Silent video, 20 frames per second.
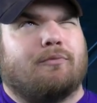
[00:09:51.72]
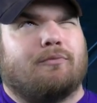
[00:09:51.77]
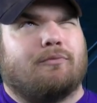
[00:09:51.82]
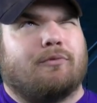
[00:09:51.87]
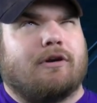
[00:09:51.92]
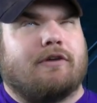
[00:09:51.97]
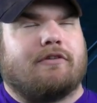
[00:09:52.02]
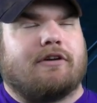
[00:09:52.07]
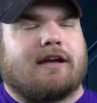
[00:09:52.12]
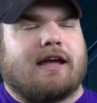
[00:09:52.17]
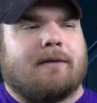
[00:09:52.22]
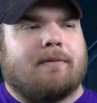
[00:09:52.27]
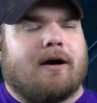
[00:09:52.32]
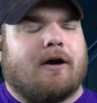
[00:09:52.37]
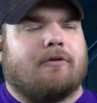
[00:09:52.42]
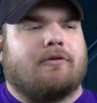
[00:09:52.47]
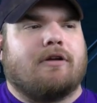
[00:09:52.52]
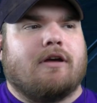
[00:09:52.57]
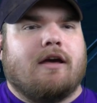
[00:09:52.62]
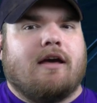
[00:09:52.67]
whenever it came
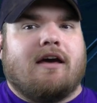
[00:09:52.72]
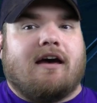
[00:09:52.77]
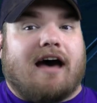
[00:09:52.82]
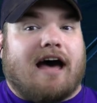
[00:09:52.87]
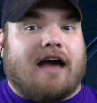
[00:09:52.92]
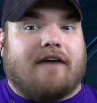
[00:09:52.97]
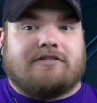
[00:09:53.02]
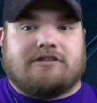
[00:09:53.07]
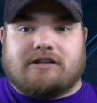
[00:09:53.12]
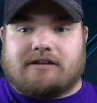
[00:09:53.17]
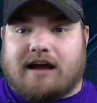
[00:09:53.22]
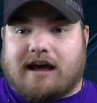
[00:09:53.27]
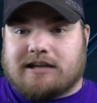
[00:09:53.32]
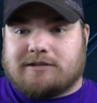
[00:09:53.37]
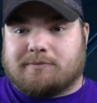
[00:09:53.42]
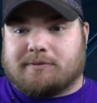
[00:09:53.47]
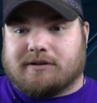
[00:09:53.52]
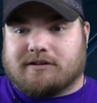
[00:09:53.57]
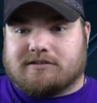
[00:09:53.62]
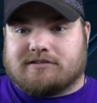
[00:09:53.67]
out. I've seen
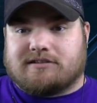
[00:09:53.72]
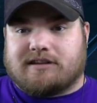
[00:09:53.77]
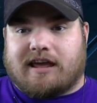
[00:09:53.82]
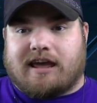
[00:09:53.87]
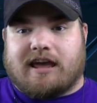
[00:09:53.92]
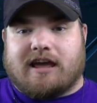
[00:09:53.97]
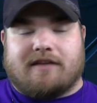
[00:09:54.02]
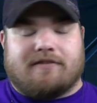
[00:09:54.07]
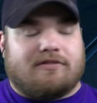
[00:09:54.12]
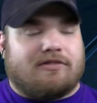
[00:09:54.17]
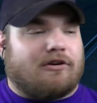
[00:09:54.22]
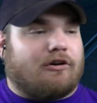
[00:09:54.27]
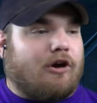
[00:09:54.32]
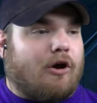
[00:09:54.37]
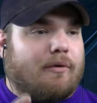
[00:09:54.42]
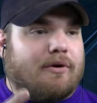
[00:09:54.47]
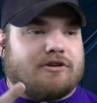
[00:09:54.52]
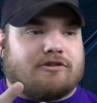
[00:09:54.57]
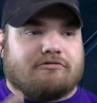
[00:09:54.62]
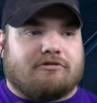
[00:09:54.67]
hospitals, and they're
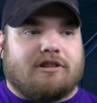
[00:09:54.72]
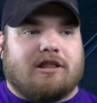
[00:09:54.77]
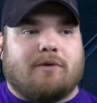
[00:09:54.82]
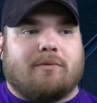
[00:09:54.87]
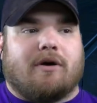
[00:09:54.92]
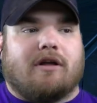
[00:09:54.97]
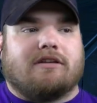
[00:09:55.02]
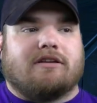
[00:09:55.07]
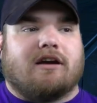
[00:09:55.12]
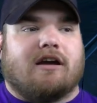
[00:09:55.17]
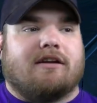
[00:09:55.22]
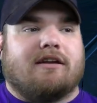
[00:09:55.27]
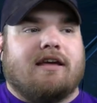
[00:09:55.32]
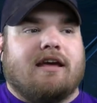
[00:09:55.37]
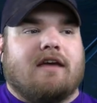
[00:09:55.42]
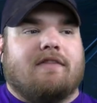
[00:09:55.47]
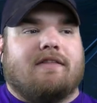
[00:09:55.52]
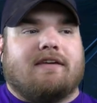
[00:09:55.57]
always really well done.